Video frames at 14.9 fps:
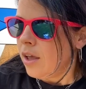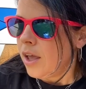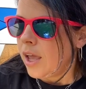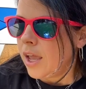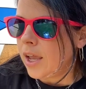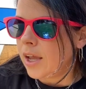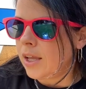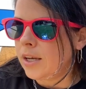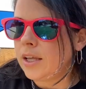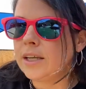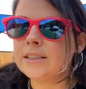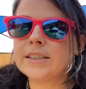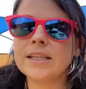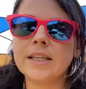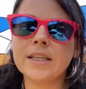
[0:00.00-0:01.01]
And he
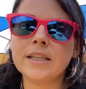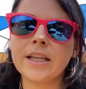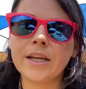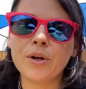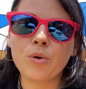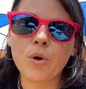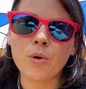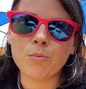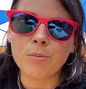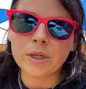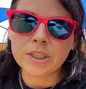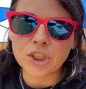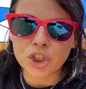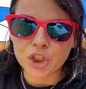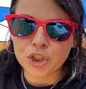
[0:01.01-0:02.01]
said that they grow
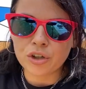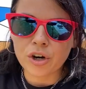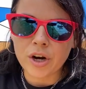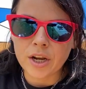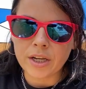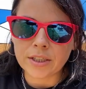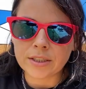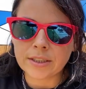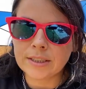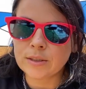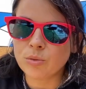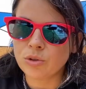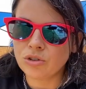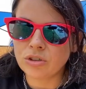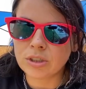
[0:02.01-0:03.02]
mustard greens,
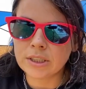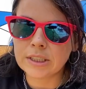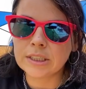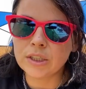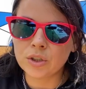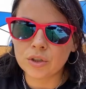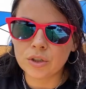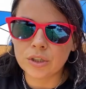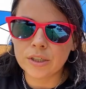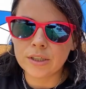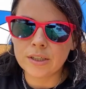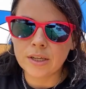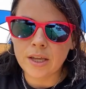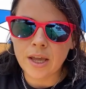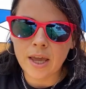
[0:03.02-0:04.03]
which is
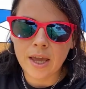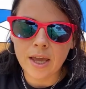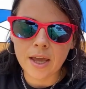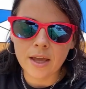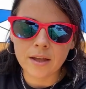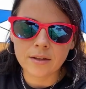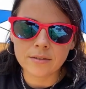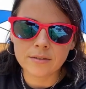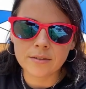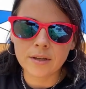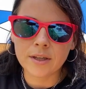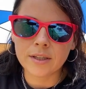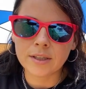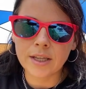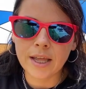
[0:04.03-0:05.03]
good, and
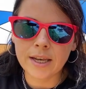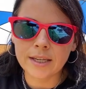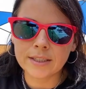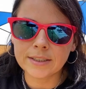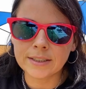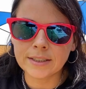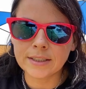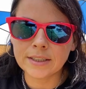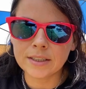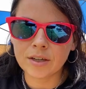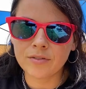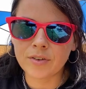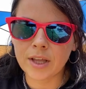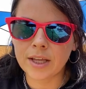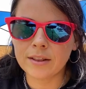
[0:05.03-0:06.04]
lettuce and
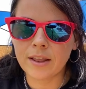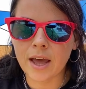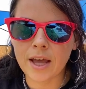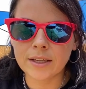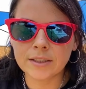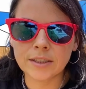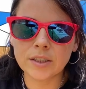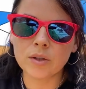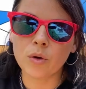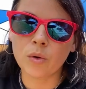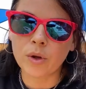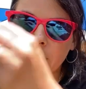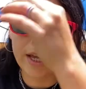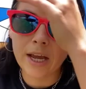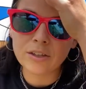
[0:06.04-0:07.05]
stuff like that. So
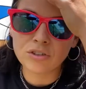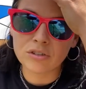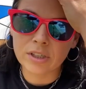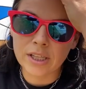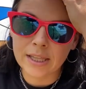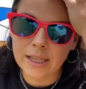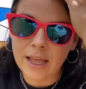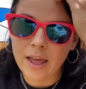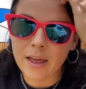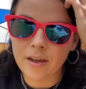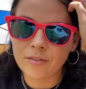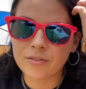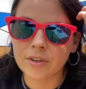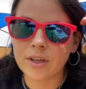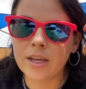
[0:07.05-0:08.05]
he actually
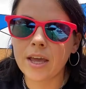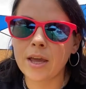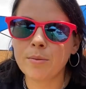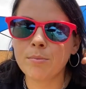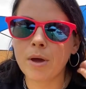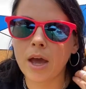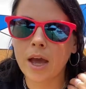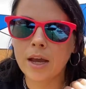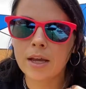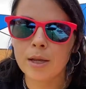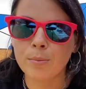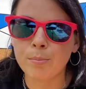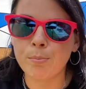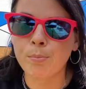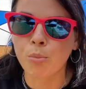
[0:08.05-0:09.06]
left and came back
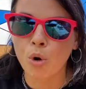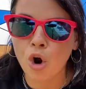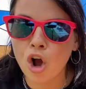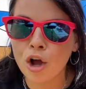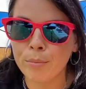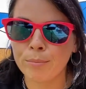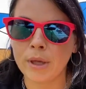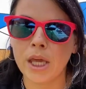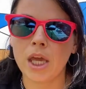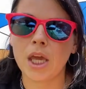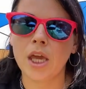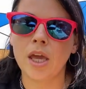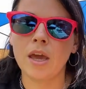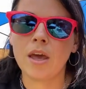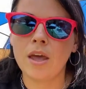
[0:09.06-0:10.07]
and brought
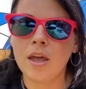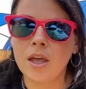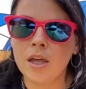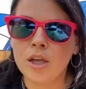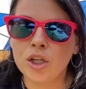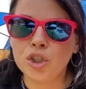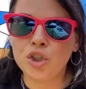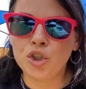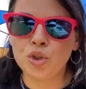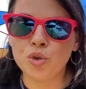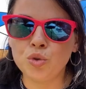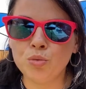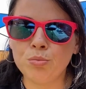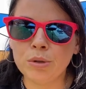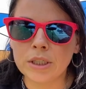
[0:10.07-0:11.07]
me
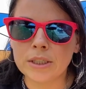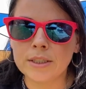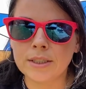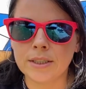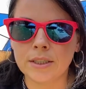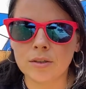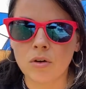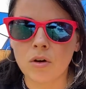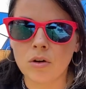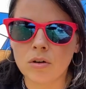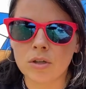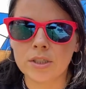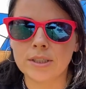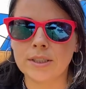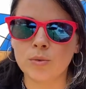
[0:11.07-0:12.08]
2 big
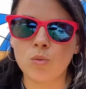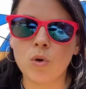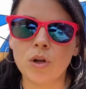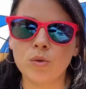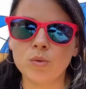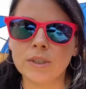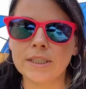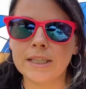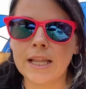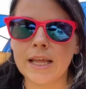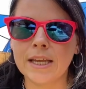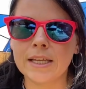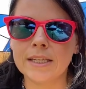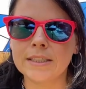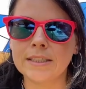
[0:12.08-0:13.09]
stalks. One was
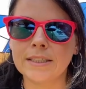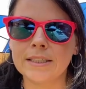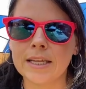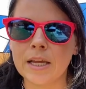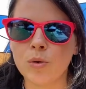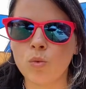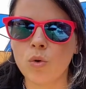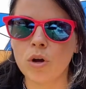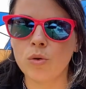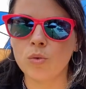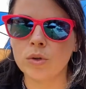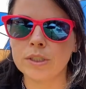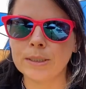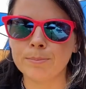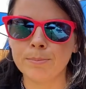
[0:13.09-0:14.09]
lettuce and one
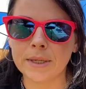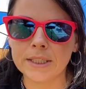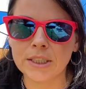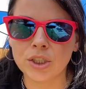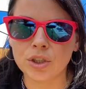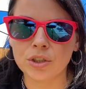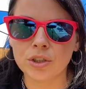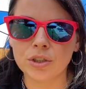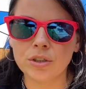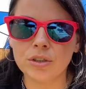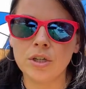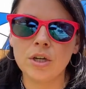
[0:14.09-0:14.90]
was mustard.